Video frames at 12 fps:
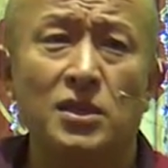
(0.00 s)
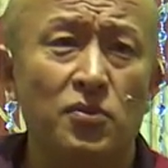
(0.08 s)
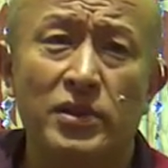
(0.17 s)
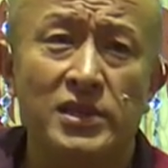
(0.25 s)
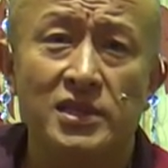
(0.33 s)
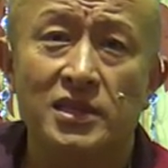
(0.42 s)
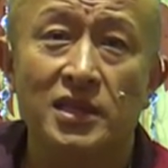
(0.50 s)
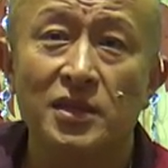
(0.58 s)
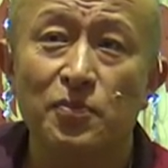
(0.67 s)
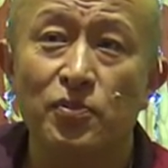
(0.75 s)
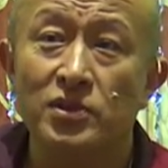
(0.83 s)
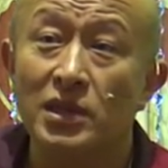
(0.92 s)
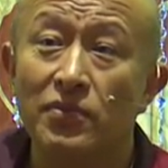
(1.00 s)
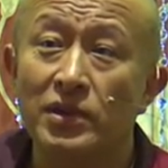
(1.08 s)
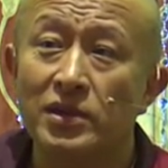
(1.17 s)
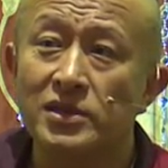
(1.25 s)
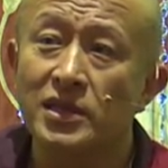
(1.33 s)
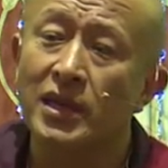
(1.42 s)
Otherwise, Shariputra
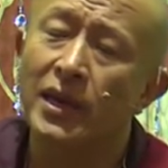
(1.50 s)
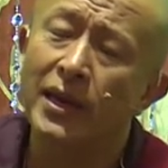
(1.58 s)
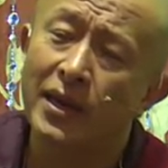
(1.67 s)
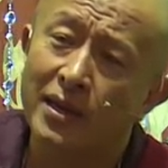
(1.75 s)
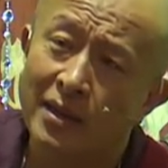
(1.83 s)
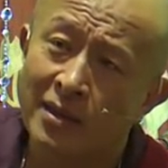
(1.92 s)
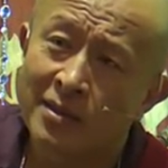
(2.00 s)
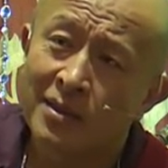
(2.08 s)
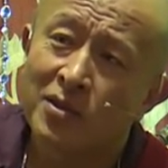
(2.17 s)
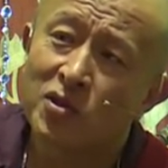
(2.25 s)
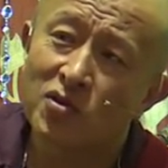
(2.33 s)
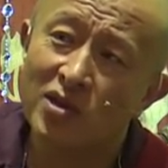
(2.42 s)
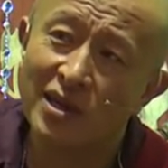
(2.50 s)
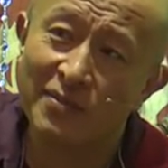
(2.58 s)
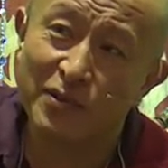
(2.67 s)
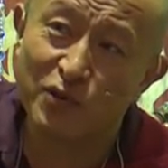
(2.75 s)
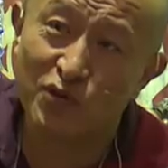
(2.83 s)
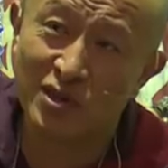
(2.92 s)
will say, "Hey."You know, I
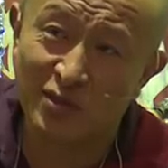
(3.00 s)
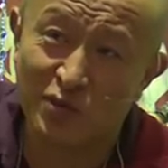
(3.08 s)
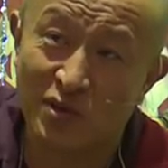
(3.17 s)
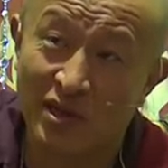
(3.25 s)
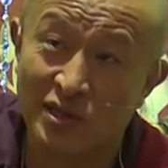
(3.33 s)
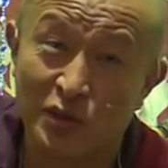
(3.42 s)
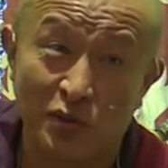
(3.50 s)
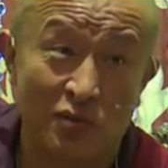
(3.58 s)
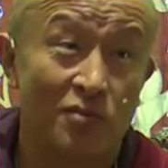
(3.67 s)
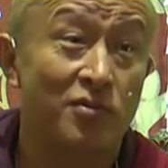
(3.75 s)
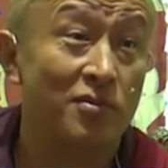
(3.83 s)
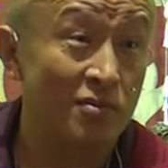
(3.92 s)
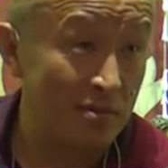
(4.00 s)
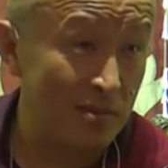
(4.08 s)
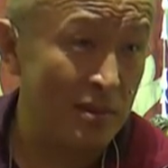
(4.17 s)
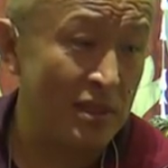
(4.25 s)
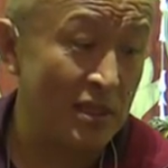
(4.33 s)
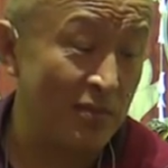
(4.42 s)
have a question to ask you. You
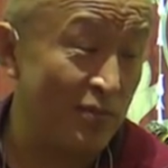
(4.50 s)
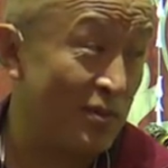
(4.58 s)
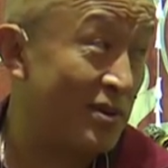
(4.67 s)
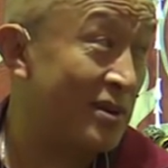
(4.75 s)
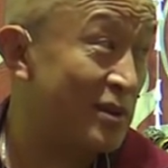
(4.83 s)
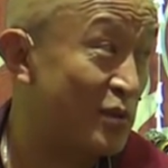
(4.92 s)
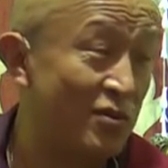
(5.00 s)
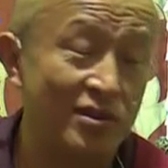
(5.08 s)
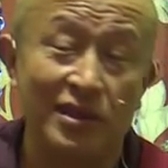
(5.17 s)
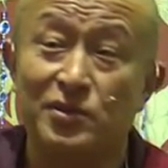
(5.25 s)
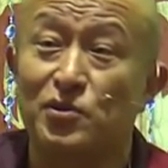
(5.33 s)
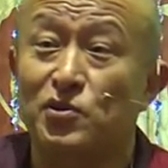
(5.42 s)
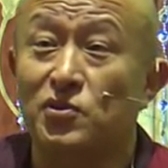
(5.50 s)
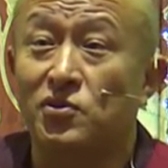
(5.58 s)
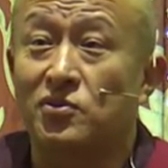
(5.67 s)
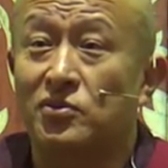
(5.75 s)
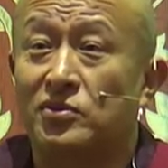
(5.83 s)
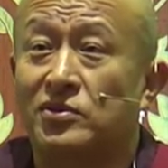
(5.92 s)
know, Shariputra is not that
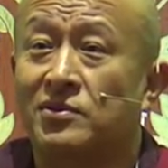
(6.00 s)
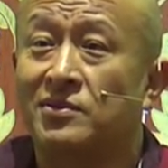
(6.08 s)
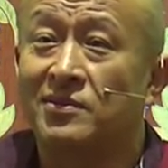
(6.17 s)
rude.